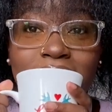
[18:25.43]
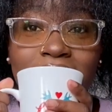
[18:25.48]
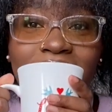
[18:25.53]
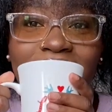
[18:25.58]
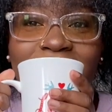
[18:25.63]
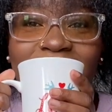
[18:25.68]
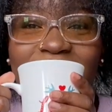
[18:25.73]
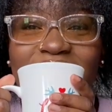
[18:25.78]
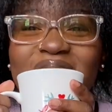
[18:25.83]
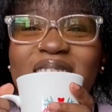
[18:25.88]

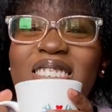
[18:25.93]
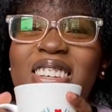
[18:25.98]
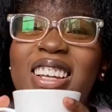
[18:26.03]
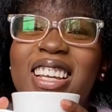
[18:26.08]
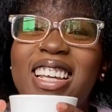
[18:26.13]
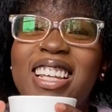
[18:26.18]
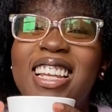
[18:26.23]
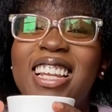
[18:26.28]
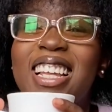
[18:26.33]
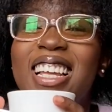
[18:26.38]
I'm
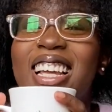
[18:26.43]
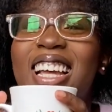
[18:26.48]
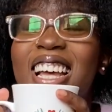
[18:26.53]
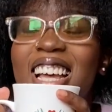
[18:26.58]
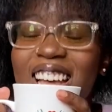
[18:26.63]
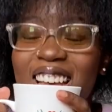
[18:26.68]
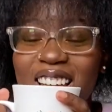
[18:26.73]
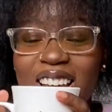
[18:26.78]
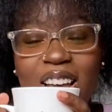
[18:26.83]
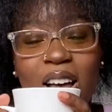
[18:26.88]

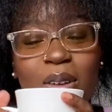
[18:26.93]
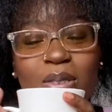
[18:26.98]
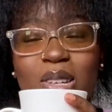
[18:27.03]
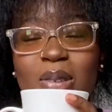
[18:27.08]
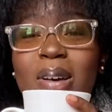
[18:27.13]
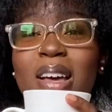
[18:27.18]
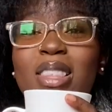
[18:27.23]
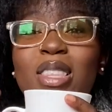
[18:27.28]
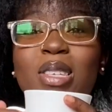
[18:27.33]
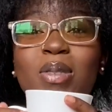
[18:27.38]
talking
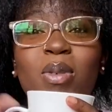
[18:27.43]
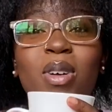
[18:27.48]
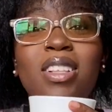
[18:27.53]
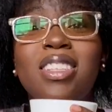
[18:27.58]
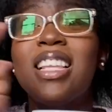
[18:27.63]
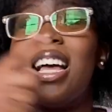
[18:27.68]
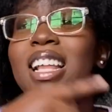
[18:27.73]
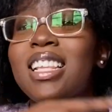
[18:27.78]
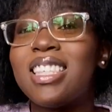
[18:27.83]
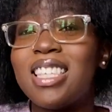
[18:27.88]
about this one.
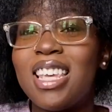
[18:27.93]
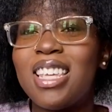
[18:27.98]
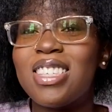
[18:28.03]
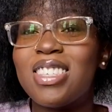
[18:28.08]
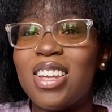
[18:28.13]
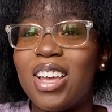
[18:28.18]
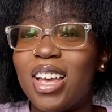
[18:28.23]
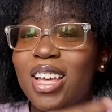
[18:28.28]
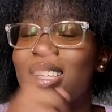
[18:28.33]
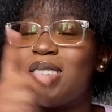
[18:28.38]
That tea's
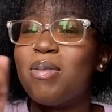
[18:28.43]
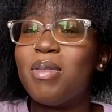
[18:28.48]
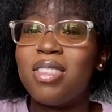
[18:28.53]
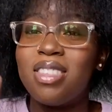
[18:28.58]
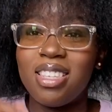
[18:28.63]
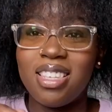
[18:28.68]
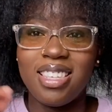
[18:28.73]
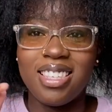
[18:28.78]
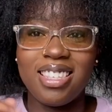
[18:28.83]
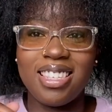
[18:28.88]
nice, but
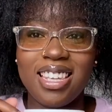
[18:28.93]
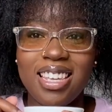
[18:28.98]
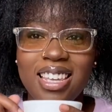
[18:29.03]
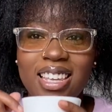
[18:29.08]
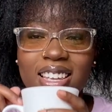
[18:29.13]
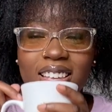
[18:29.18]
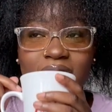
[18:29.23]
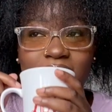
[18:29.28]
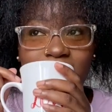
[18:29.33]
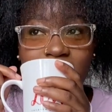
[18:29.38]
this
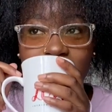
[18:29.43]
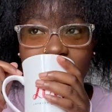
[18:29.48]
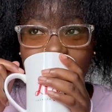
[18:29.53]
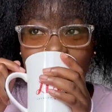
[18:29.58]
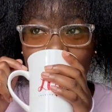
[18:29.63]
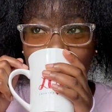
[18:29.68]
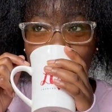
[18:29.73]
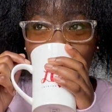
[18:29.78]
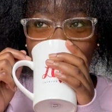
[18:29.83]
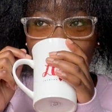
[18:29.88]
tea,
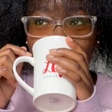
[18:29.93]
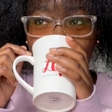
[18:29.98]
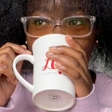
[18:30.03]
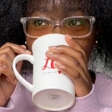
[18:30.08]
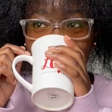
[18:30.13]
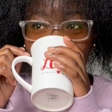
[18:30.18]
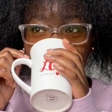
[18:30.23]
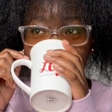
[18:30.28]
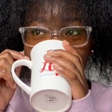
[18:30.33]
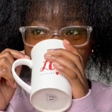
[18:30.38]

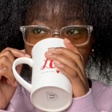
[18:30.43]
yeah.